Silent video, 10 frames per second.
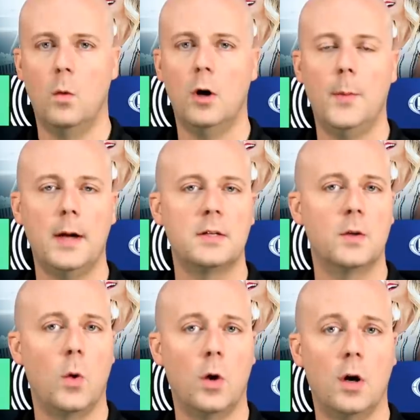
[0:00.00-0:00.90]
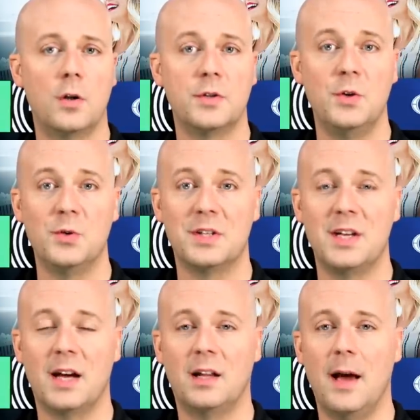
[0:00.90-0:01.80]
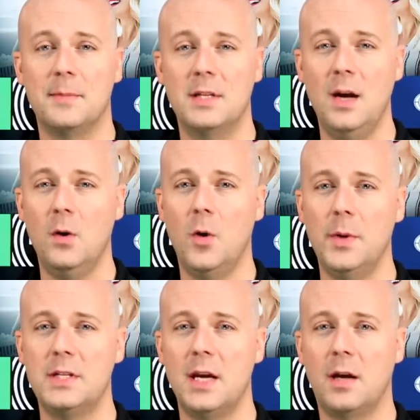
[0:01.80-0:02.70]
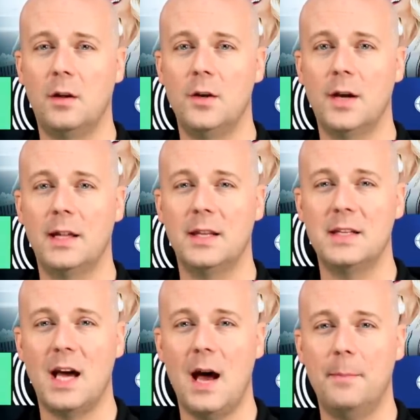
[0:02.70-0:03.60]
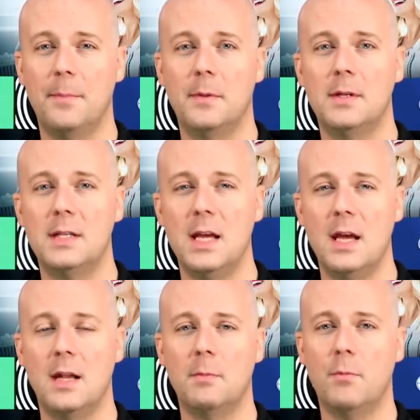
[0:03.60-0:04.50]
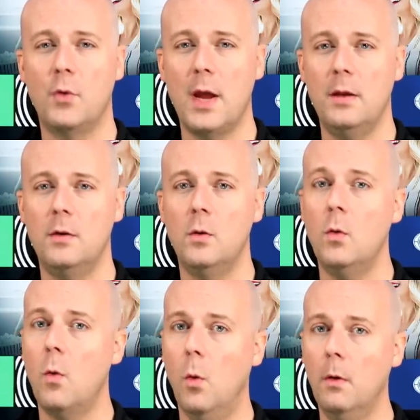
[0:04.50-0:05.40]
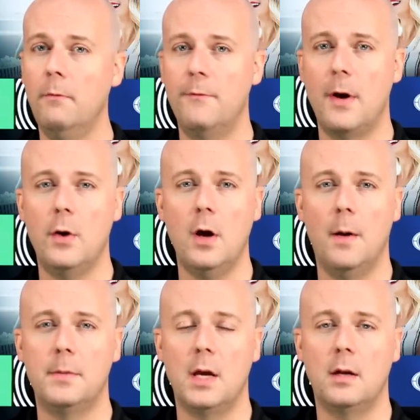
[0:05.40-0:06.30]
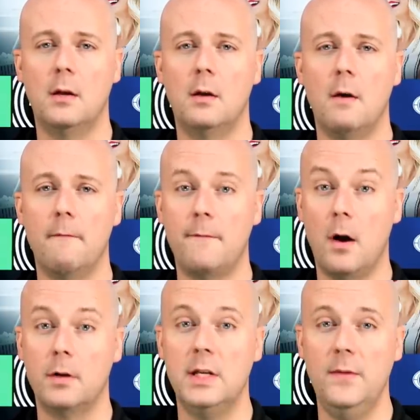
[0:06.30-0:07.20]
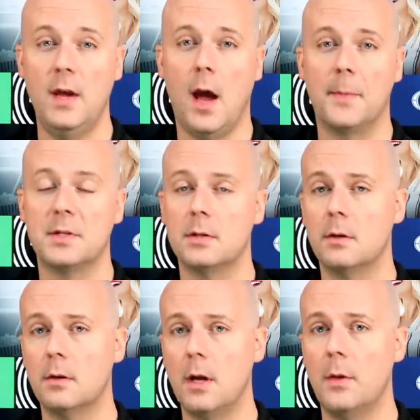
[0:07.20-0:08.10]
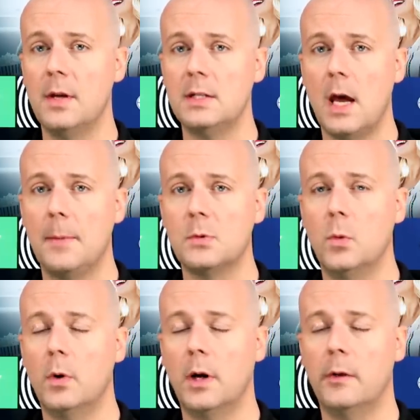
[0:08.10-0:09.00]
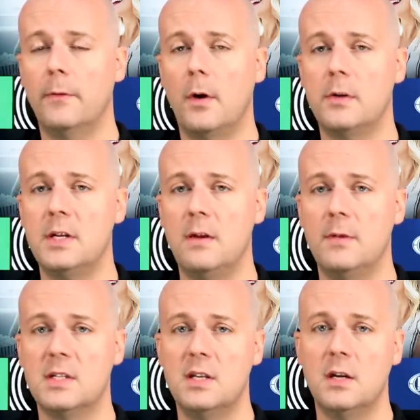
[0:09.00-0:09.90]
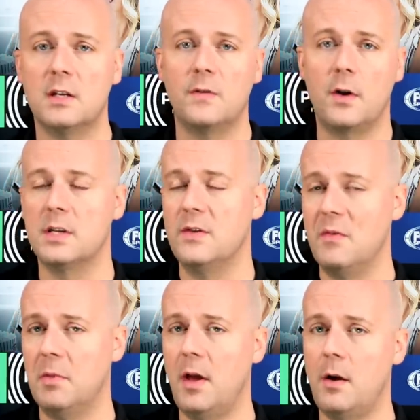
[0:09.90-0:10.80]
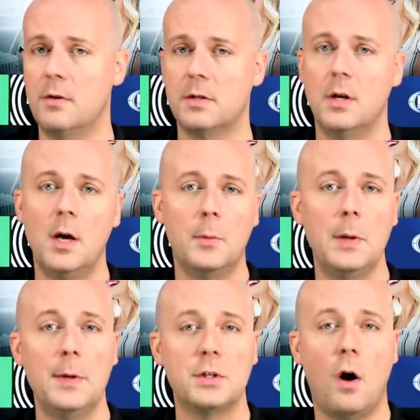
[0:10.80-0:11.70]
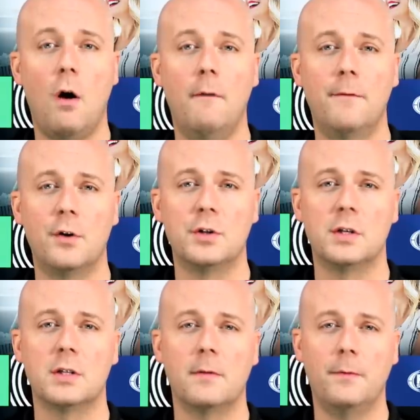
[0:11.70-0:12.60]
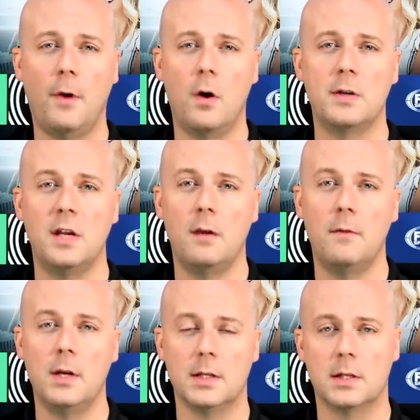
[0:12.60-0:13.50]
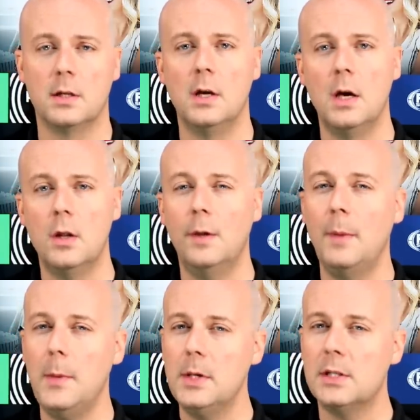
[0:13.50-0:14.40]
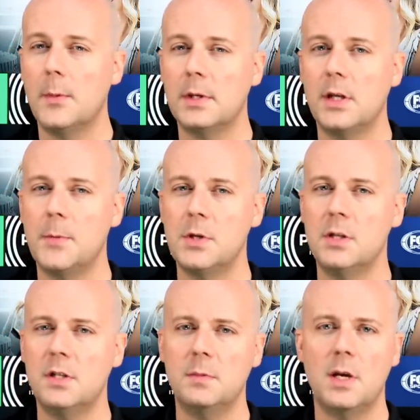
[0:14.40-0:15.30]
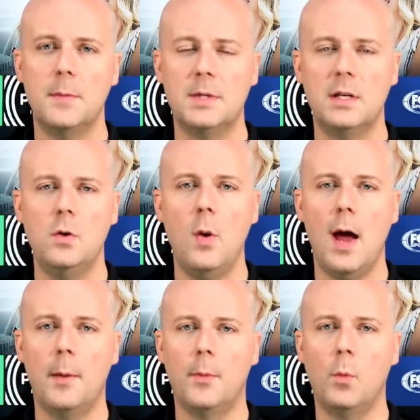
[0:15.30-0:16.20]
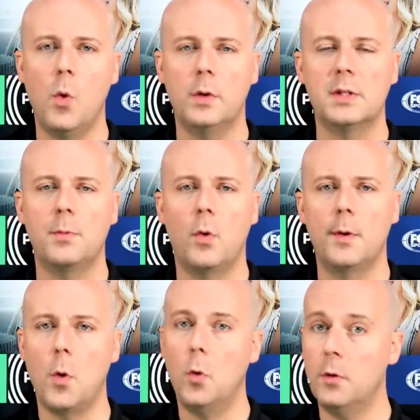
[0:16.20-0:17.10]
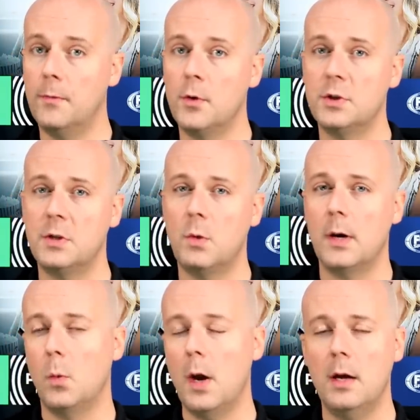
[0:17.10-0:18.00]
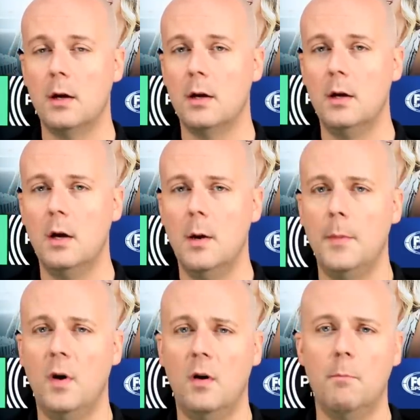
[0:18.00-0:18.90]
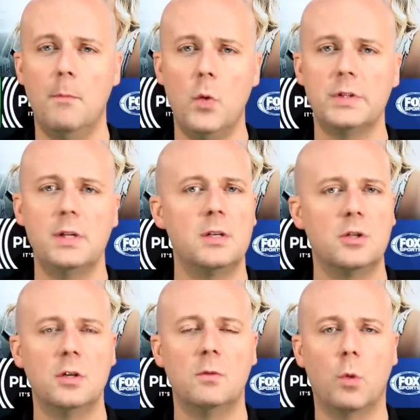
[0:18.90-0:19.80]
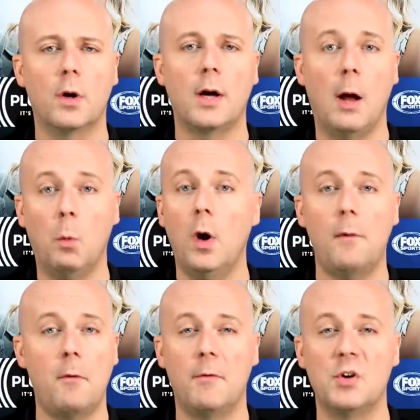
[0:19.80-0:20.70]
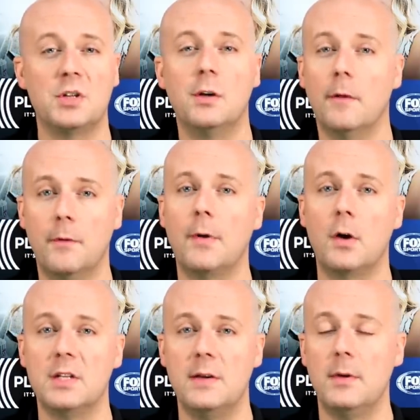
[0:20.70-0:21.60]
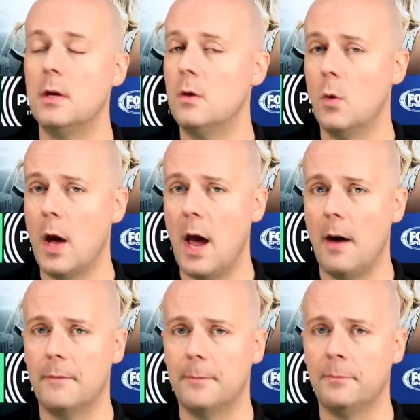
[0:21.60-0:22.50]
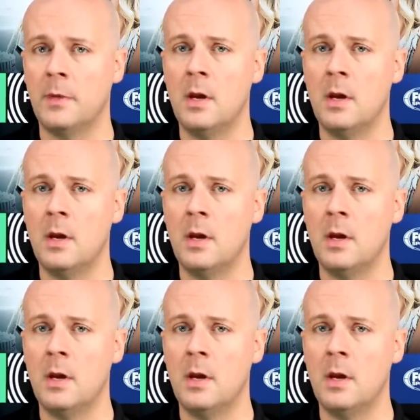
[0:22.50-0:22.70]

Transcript: Welcome back to the Cord Cutters News Tech Lab. Today we're going to be taking a look at the top 10 brand new or very updated Fire TV apps. Now these apps will work on the Fire TV sticks, Fire TV players, pretty much all versions of the Fire TVs. There may be some exceptions. Sometimes a new app won't support an older version right away, but most of these should work on whatever version of the Fire TV you have.